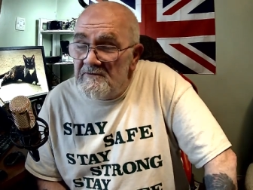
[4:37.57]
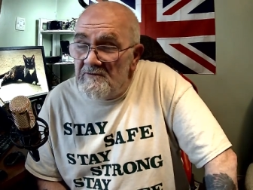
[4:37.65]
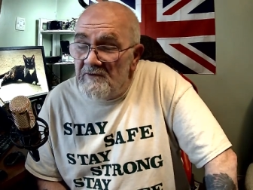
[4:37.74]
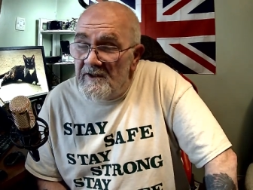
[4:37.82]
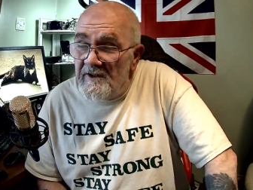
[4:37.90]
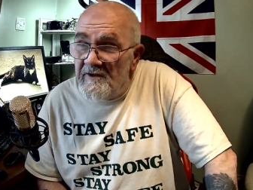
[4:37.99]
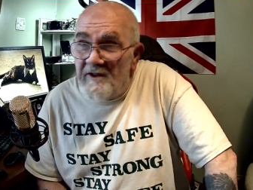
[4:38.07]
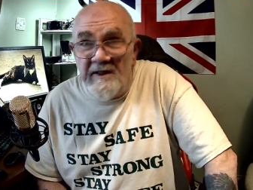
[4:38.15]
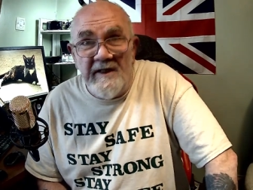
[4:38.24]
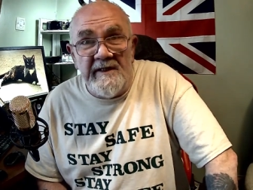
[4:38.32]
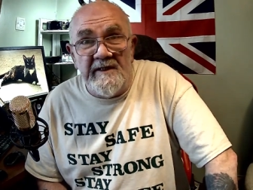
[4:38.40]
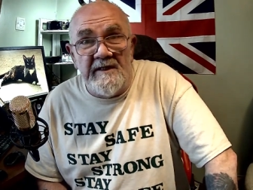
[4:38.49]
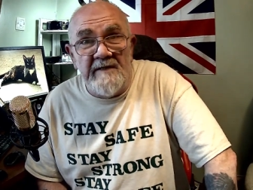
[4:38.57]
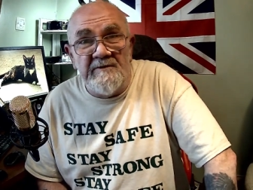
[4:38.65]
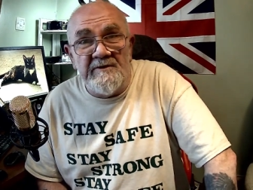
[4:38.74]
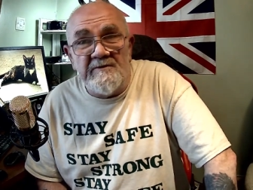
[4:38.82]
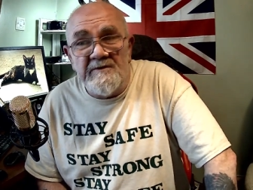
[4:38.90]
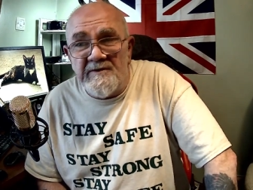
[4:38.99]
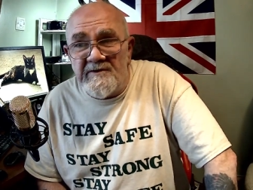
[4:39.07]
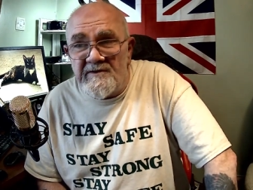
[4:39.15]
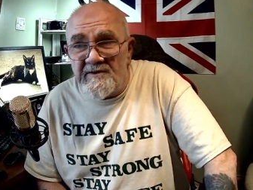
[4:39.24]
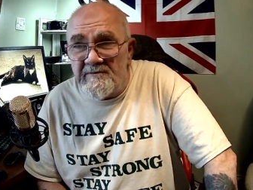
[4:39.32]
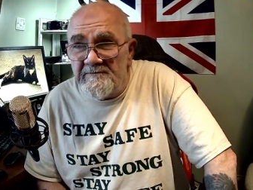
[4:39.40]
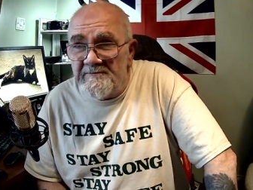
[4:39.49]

with illegal immigrants